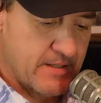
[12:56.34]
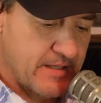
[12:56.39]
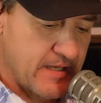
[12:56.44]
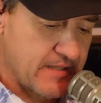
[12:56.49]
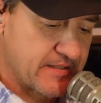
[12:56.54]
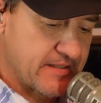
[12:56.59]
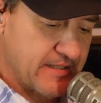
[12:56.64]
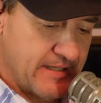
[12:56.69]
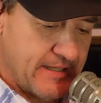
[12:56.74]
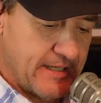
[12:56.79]

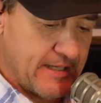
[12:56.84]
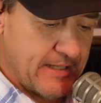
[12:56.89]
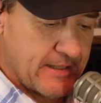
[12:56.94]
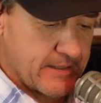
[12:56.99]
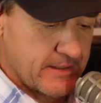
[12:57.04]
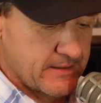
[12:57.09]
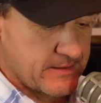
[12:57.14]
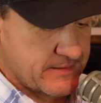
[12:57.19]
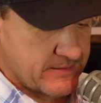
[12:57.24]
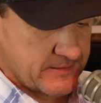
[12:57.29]
Yes, it
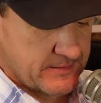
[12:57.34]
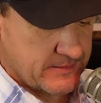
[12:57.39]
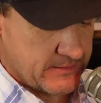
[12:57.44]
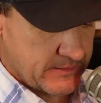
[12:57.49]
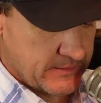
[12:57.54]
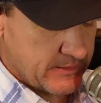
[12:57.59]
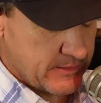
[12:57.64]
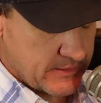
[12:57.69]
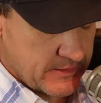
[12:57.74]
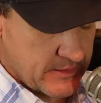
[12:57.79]
is.
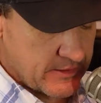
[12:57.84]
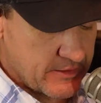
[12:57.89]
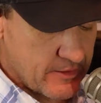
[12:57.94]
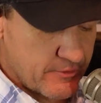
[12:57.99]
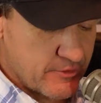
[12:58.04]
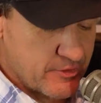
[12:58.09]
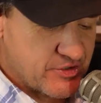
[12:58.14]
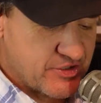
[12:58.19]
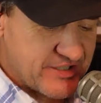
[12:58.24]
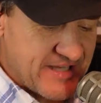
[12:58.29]

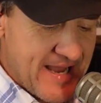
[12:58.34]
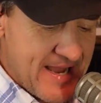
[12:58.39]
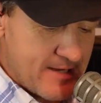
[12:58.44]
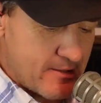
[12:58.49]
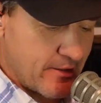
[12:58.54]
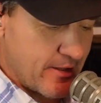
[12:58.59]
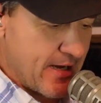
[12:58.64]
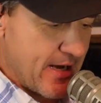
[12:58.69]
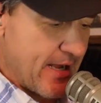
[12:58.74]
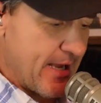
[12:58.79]
Another
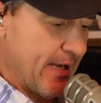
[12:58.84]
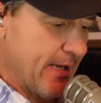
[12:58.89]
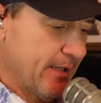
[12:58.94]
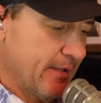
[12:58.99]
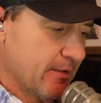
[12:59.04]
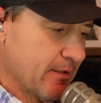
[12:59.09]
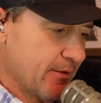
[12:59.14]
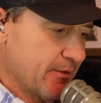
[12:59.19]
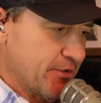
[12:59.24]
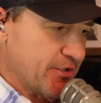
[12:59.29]
Saturday
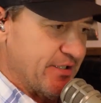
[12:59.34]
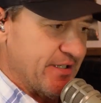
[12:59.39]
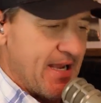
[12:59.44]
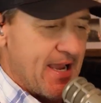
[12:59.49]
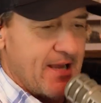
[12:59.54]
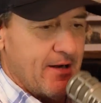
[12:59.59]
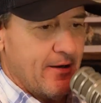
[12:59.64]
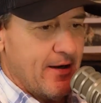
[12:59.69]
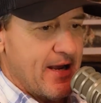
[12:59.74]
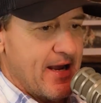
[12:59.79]

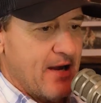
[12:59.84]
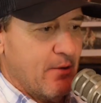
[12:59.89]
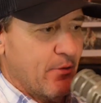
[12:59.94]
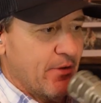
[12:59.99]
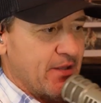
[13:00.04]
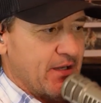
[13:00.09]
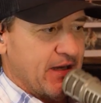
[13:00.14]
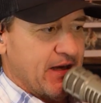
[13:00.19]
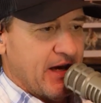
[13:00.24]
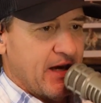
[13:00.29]

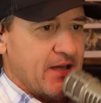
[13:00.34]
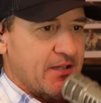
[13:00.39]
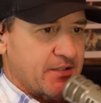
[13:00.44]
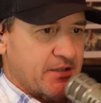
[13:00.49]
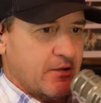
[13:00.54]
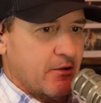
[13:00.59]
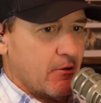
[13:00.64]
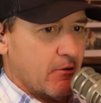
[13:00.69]
with a guest